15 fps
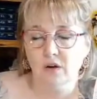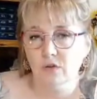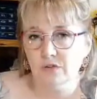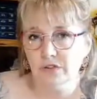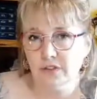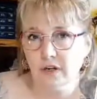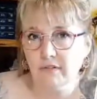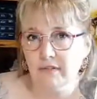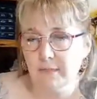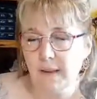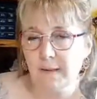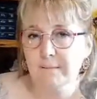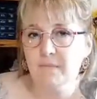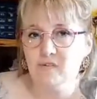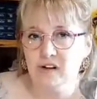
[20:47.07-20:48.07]
Also
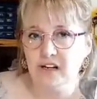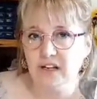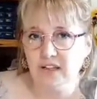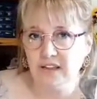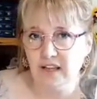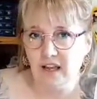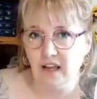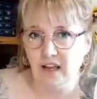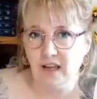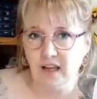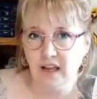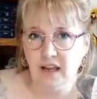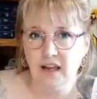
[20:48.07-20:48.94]
remembering that